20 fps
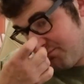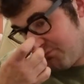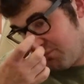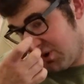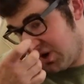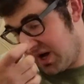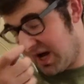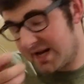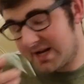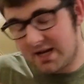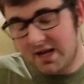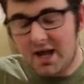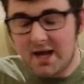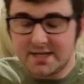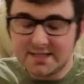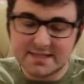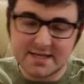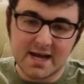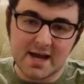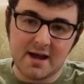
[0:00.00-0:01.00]
But I'd
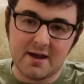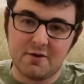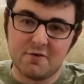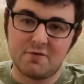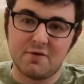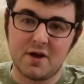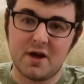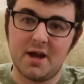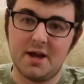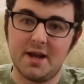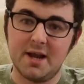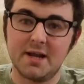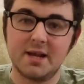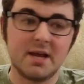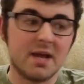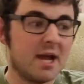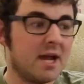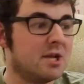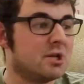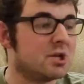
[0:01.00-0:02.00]
like to have an
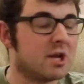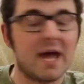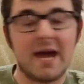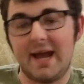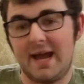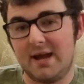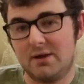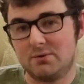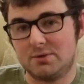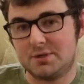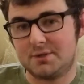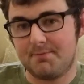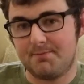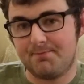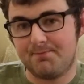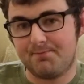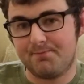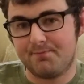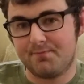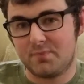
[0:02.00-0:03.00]
N-Gauge layout.
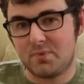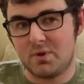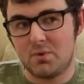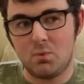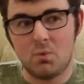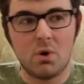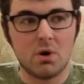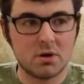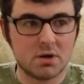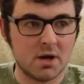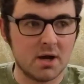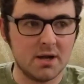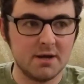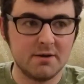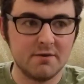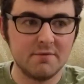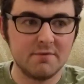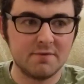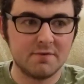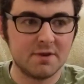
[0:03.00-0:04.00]
What
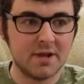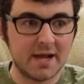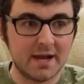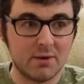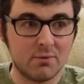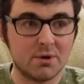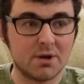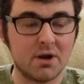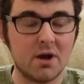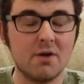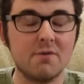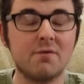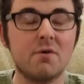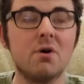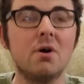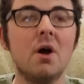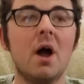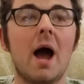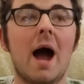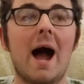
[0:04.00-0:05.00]
kind of layout would I go
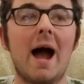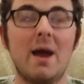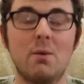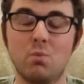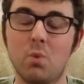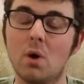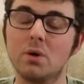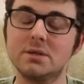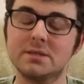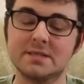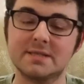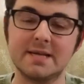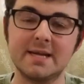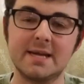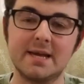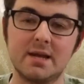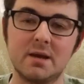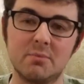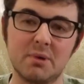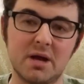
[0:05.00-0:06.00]
for? I was
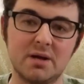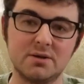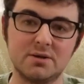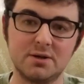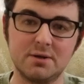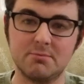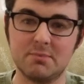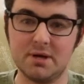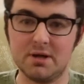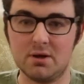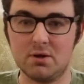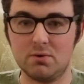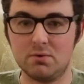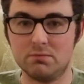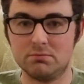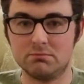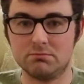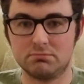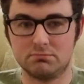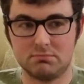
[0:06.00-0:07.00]
thinking about doing my
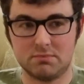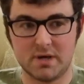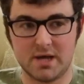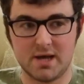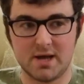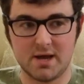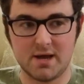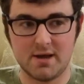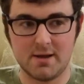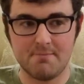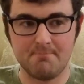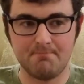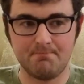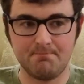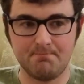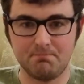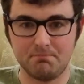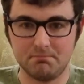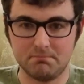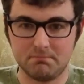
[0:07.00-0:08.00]
own
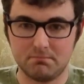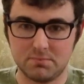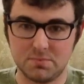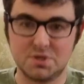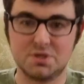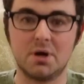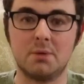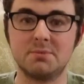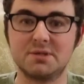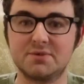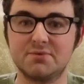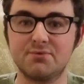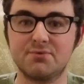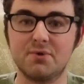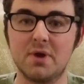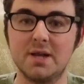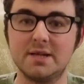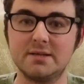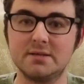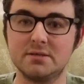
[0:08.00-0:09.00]
Thomas and
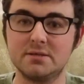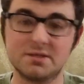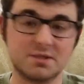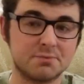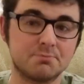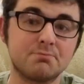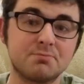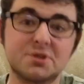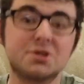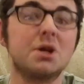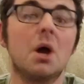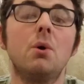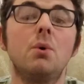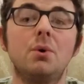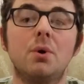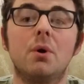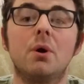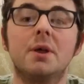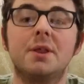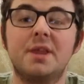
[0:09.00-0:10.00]
Friends
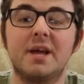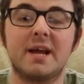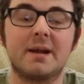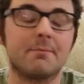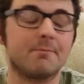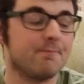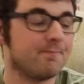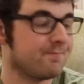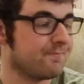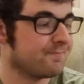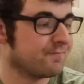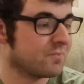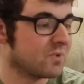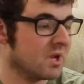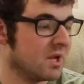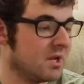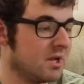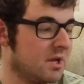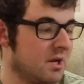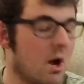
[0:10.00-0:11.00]
Sodor thing.
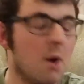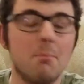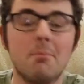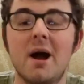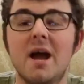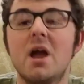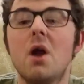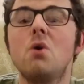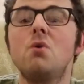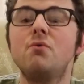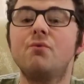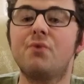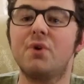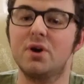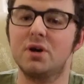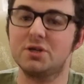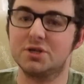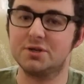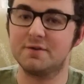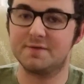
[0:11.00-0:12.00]
My own
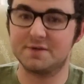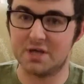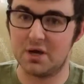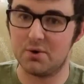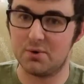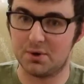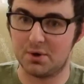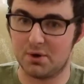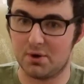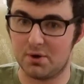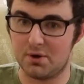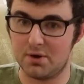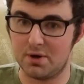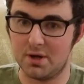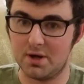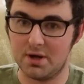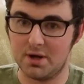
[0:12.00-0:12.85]
version of Sodor.